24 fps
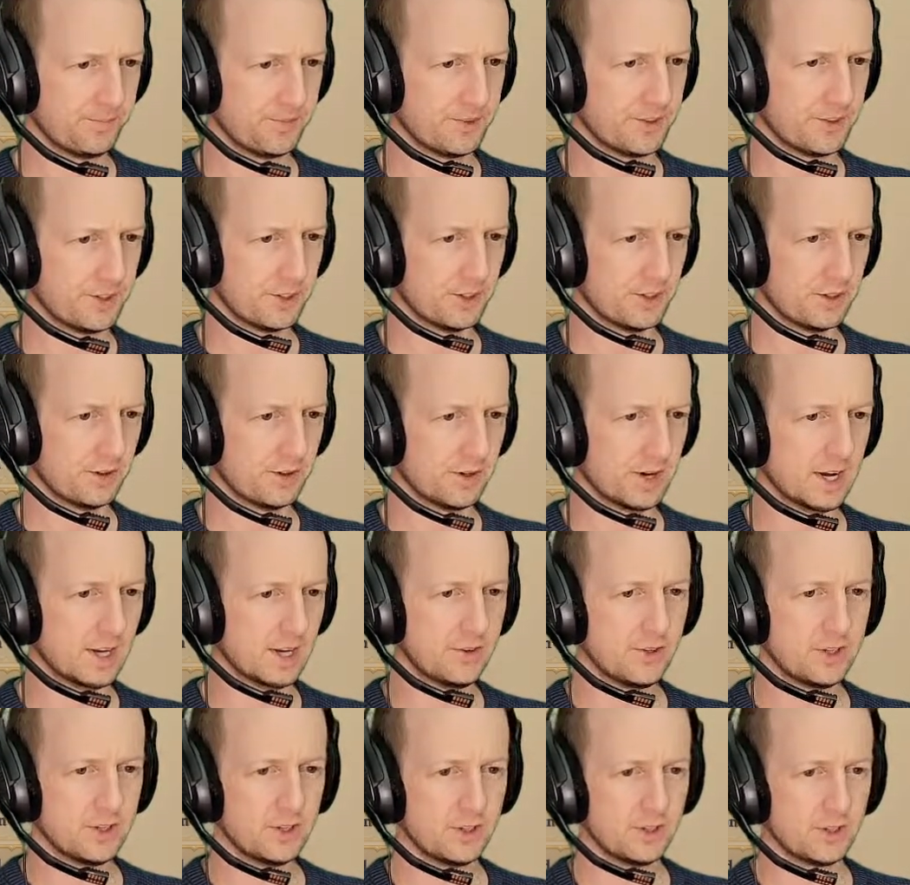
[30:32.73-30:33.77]
So,
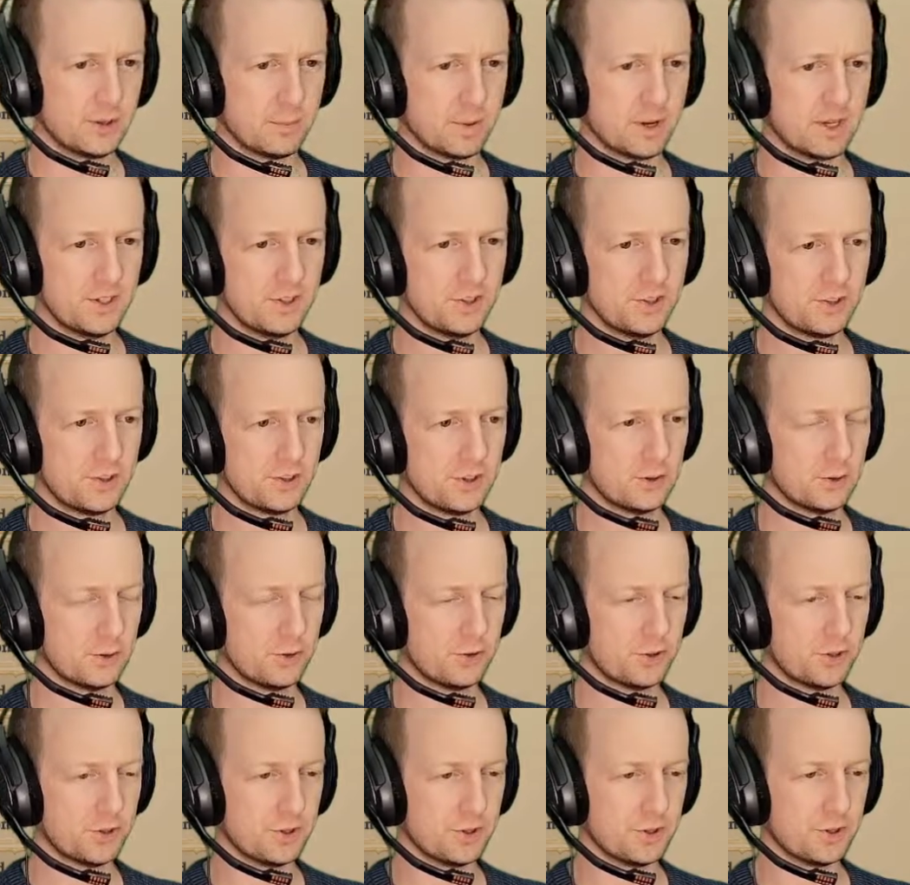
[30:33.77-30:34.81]
Adrian Tepesh,
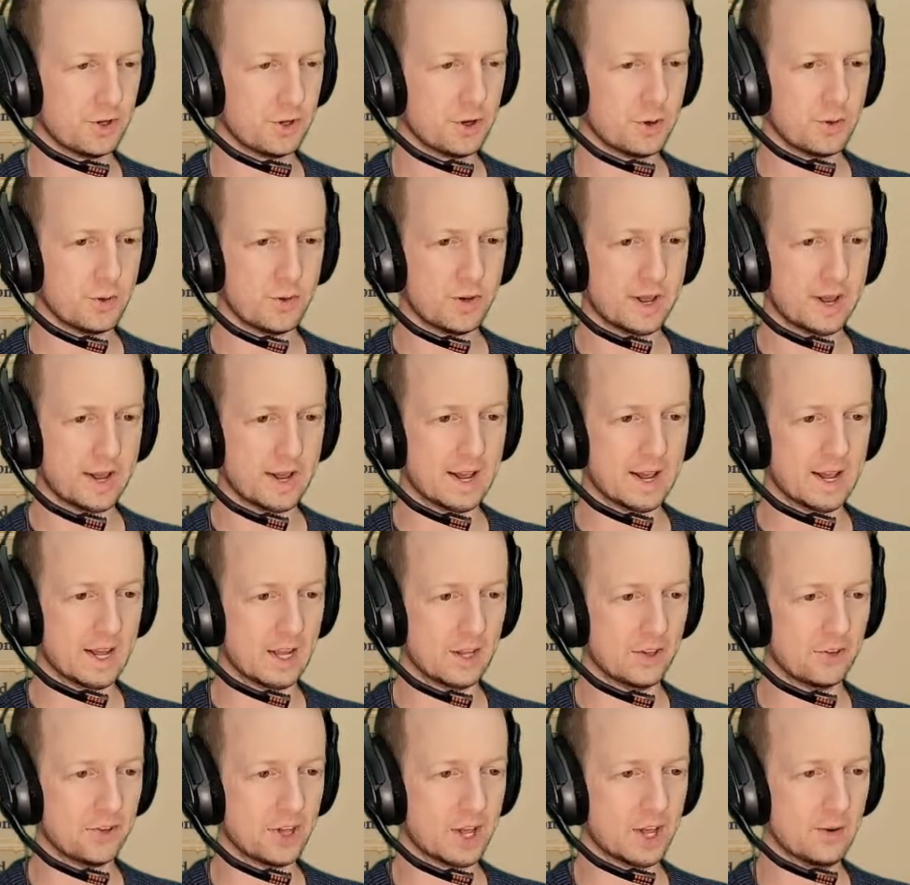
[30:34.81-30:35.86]
also known
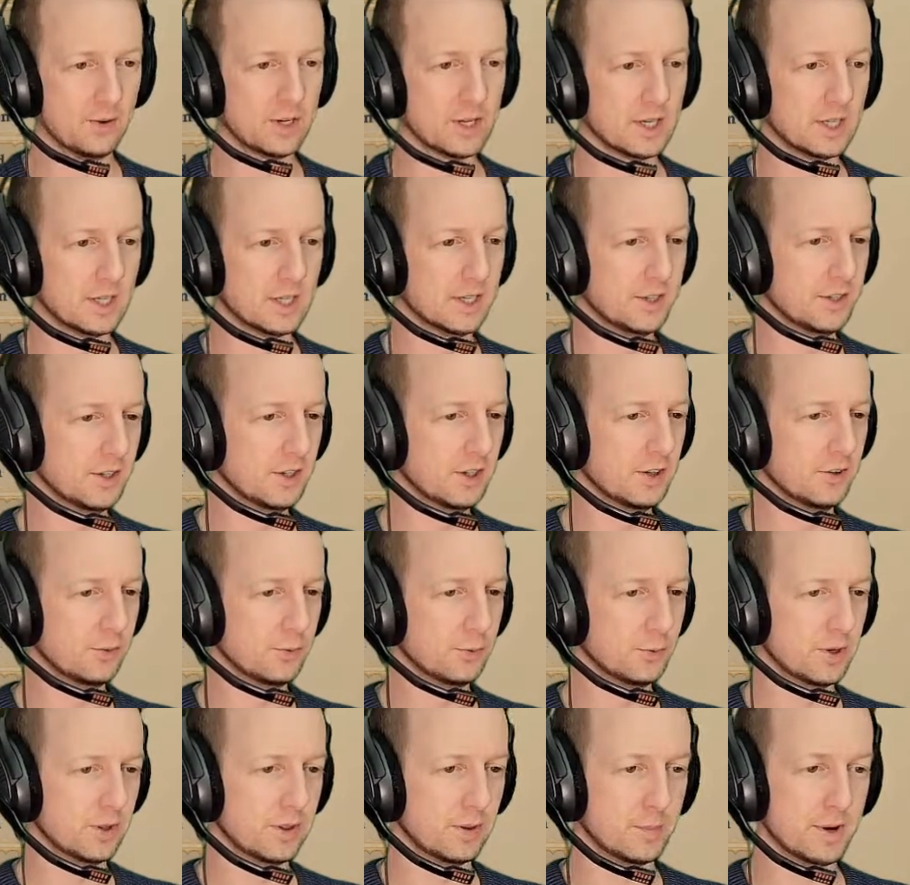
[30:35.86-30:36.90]
as Alucard, is
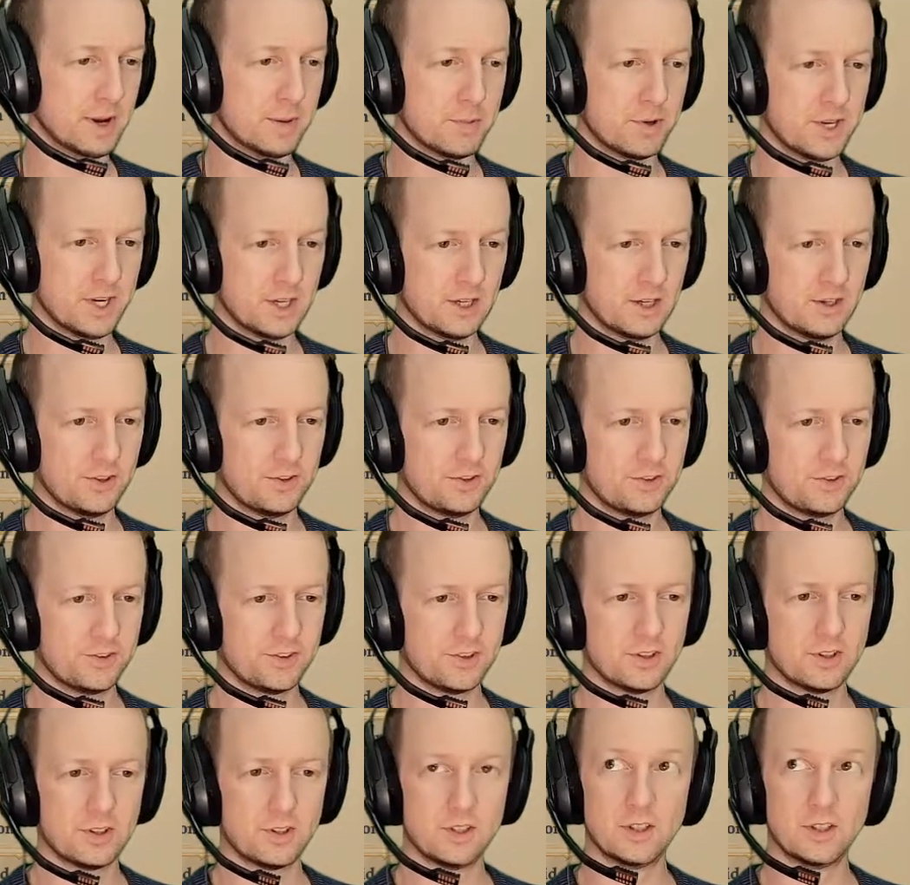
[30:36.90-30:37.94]
one of the main protagonists
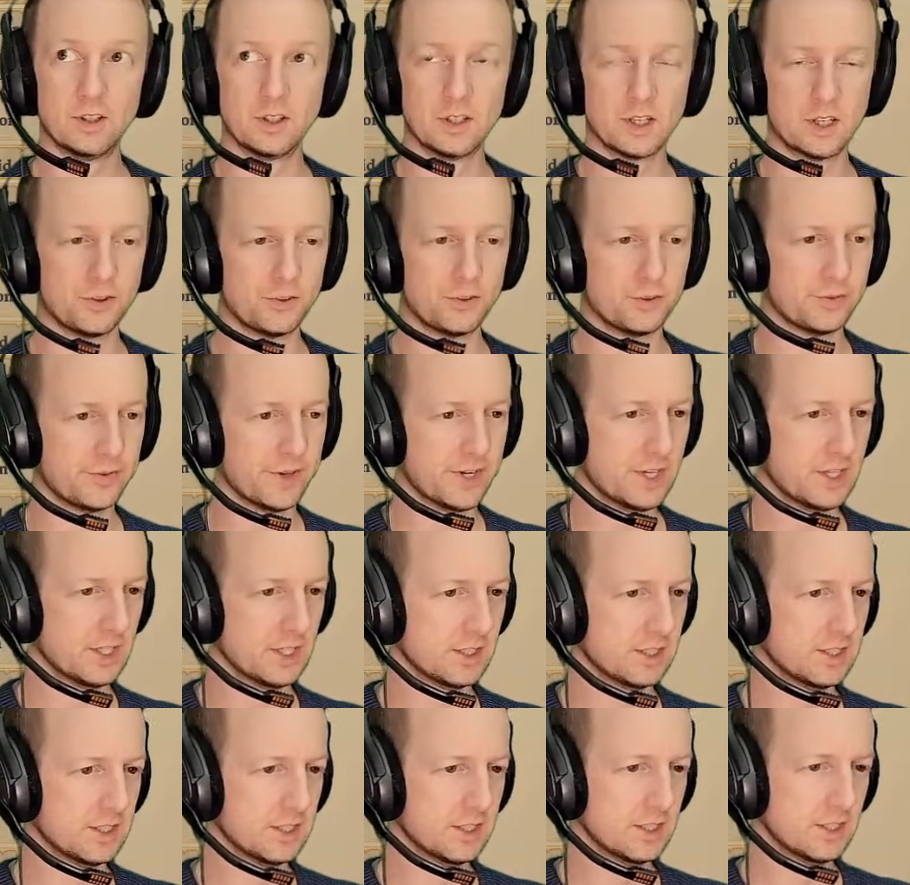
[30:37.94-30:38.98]
in
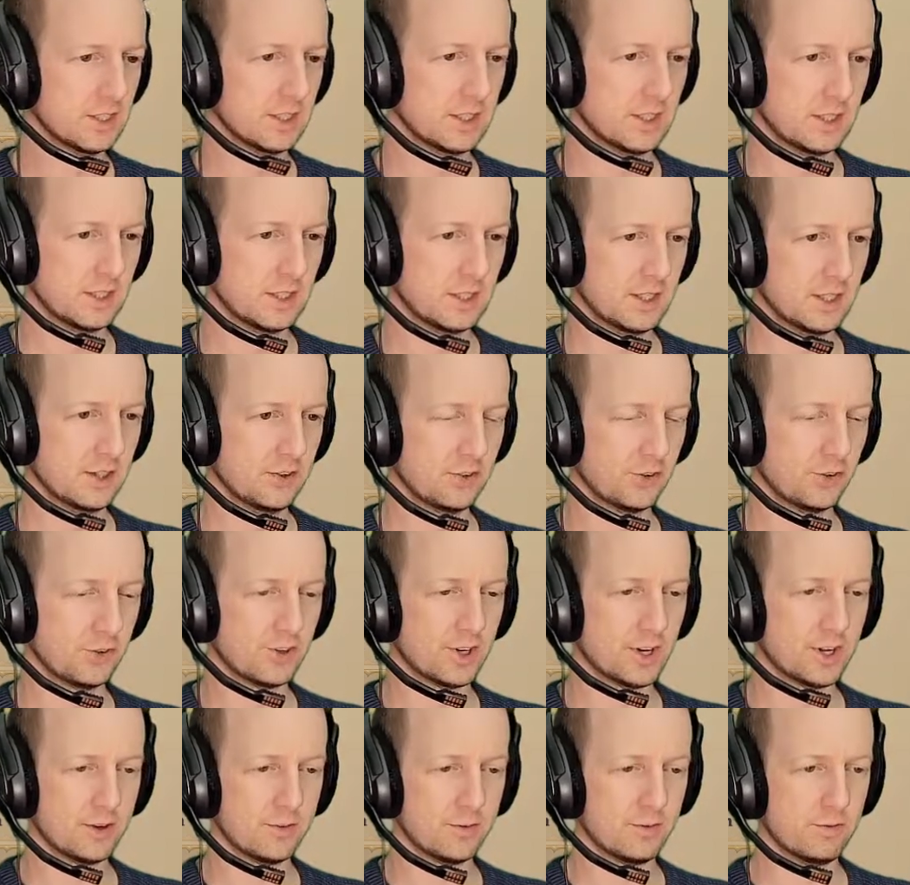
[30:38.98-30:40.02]
Castlevania. He's the
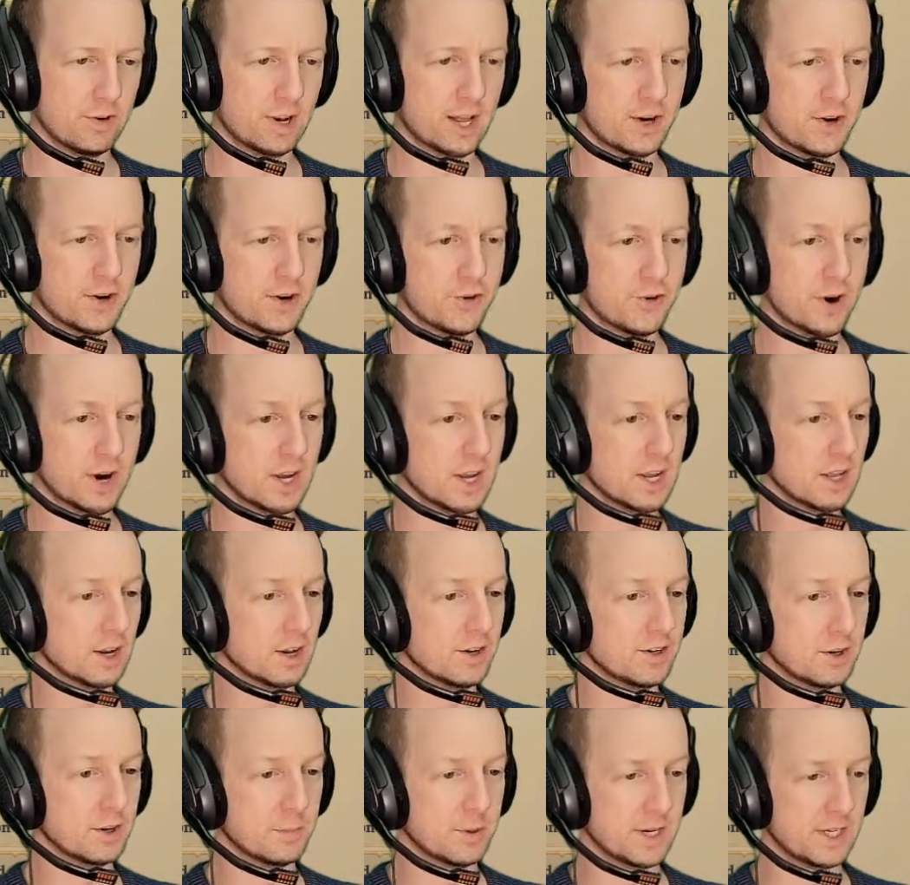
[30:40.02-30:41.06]
son of Vlad
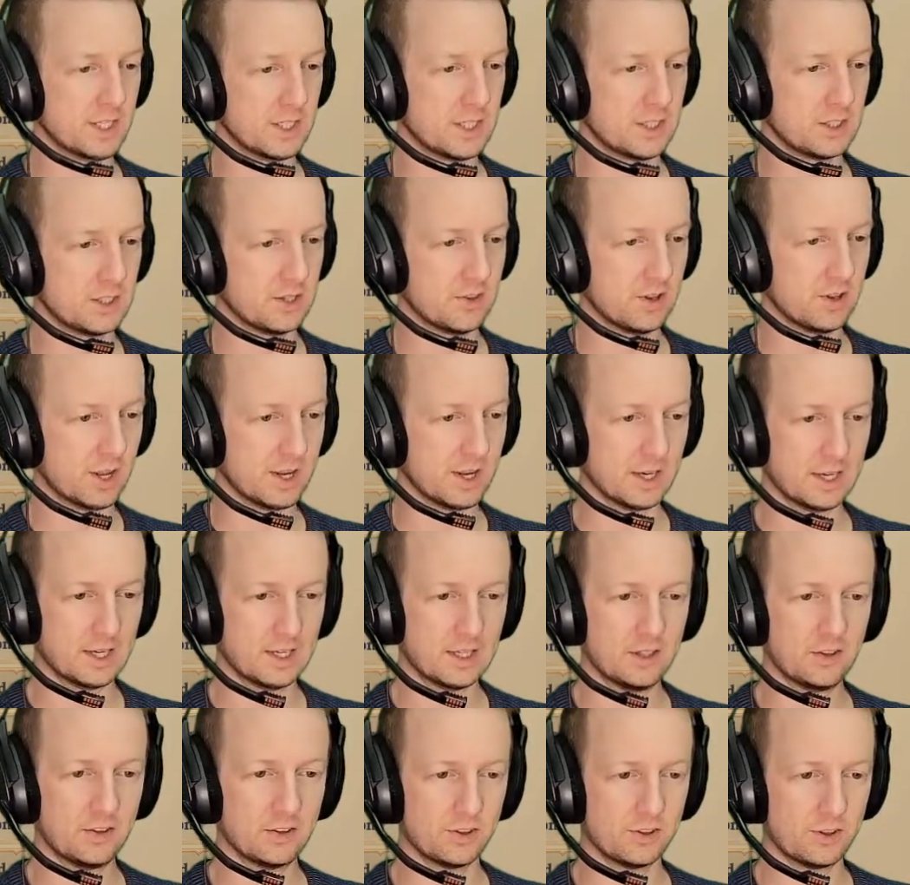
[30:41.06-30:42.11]
Dracula Tepesh and the late
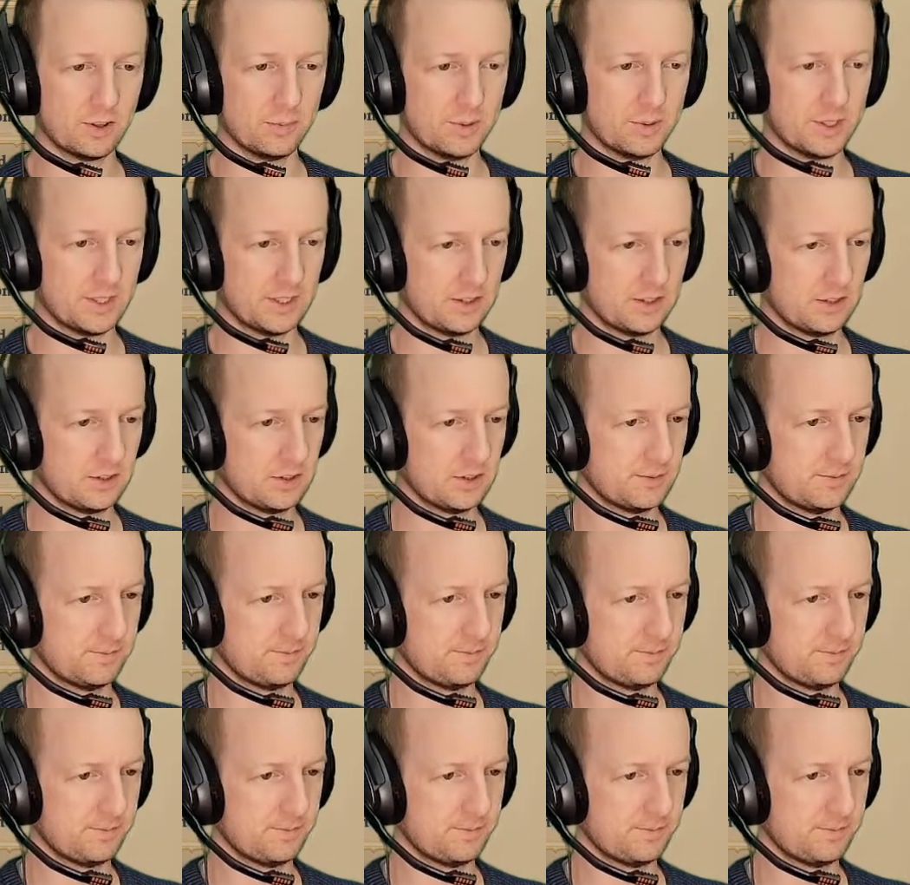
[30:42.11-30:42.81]
Lisa Tepesh.